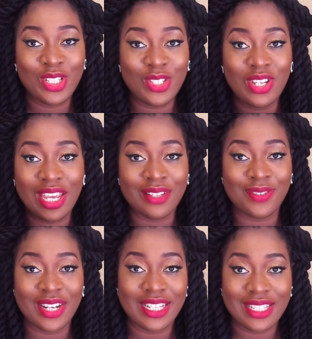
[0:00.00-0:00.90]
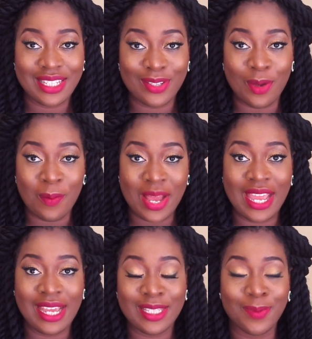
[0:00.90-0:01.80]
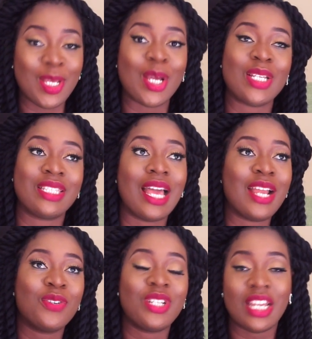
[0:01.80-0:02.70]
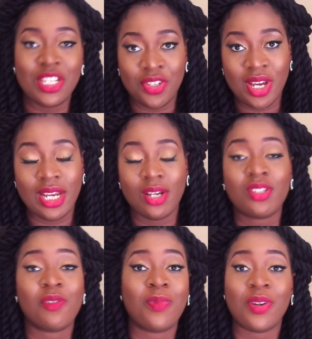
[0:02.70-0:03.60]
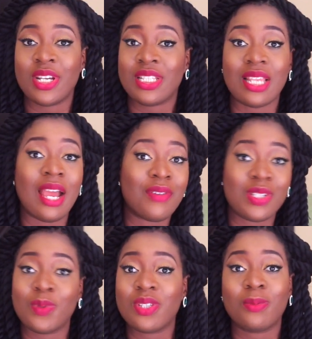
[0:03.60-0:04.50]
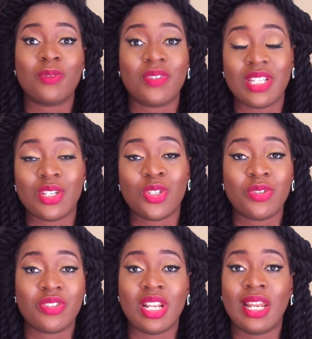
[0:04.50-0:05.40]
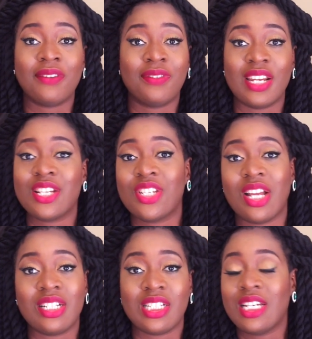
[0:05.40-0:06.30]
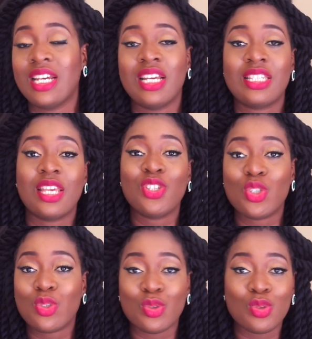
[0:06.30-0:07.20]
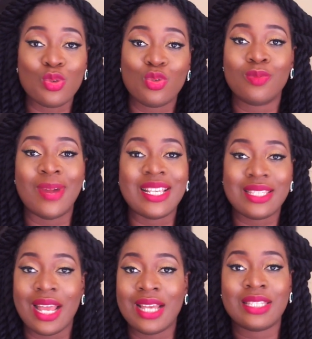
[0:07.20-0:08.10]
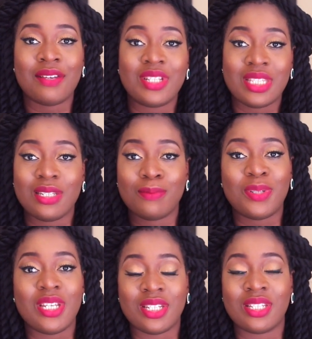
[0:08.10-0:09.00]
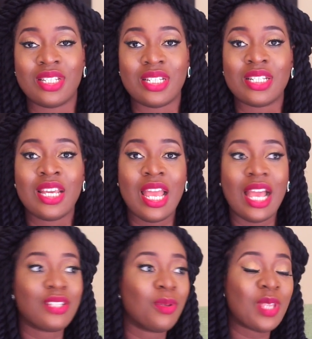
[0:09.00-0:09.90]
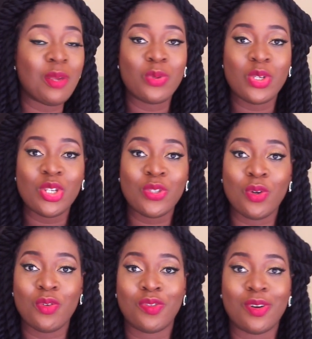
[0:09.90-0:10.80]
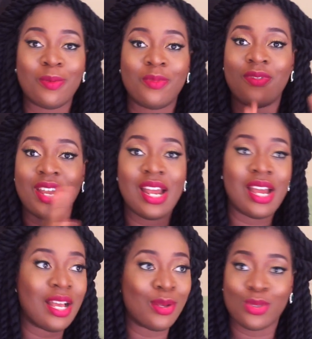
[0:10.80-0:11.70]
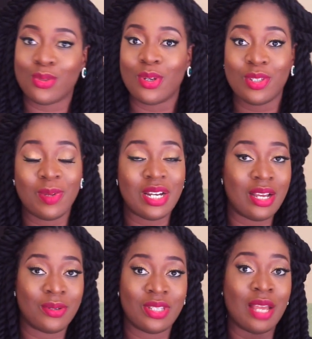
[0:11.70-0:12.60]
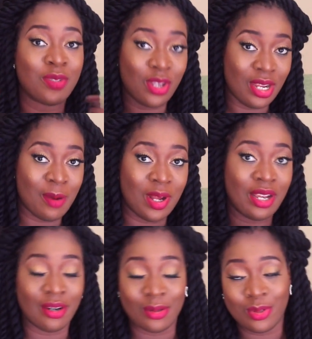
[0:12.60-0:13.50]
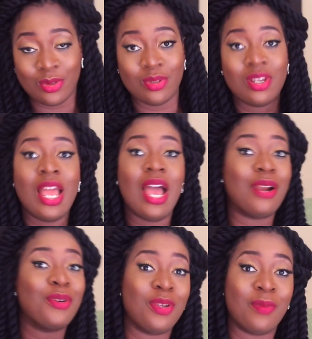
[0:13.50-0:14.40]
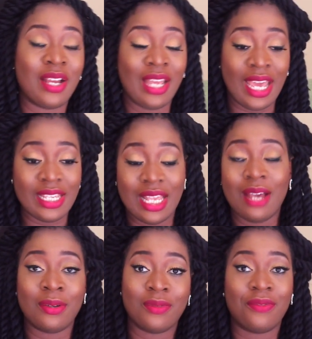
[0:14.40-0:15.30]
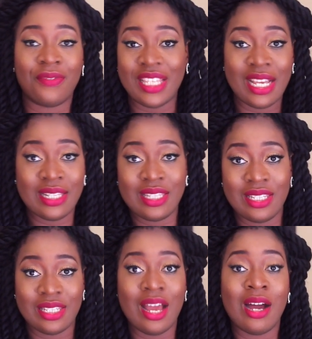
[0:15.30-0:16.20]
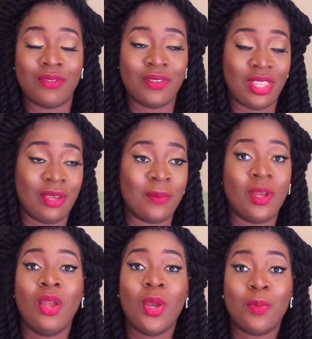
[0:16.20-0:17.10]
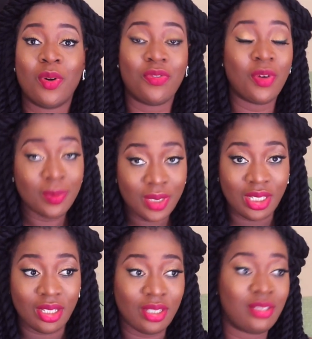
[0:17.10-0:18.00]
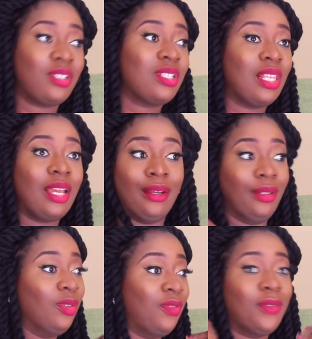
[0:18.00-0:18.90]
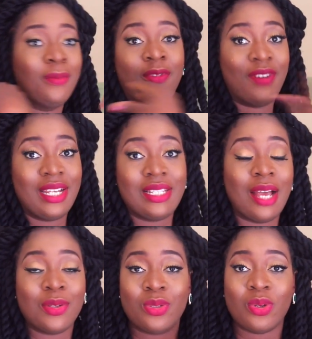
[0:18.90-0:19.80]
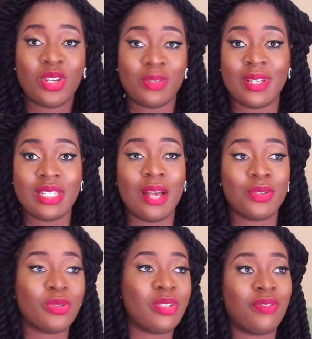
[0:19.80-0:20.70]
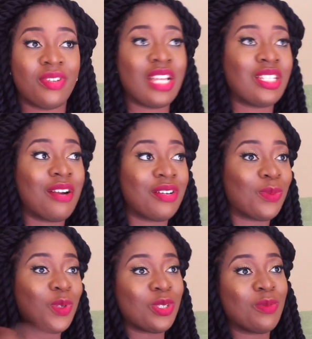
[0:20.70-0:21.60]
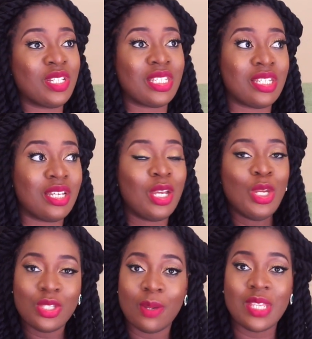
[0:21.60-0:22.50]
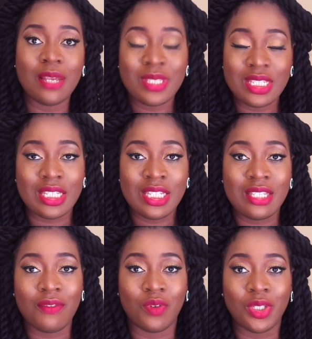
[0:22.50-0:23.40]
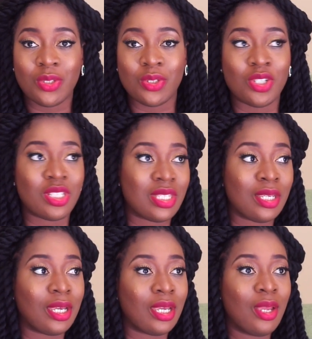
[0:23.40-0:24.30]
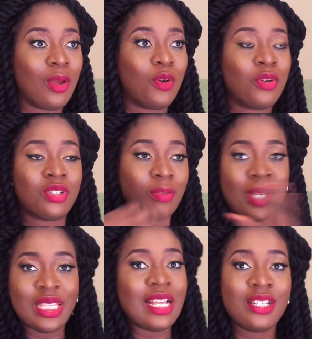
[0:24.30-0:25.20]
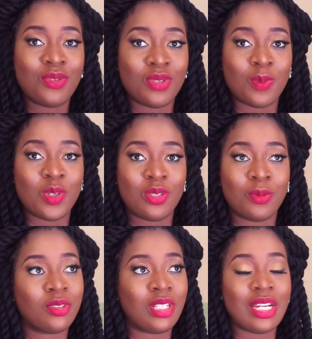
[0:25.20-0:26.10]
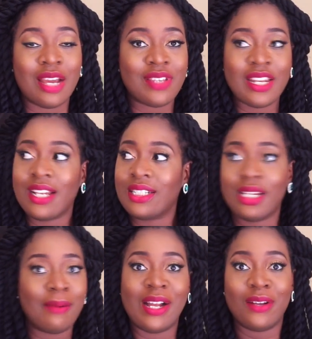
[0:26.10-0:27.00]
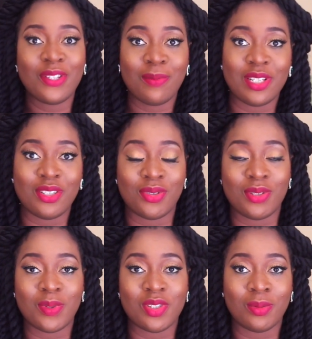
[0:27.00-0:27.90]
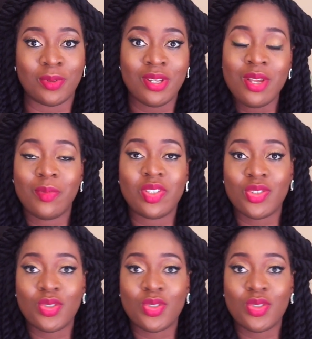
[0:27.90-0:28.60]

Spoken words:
you need to get right is your mind, because I know in Nigeria a lot of parents are responsible for their children, like financially, send you to school, masters, everything, PhD, and sometimes we just go from father house to husband house. I'm talking about girls, so I don't know about guys how finances are for them. But for me, it's just like go from father's house to husband's house. So the financial responsibility, sometimes it's easy for you to just think, oh, my dad is responsible, then after daddy, then my husband is responsible. But the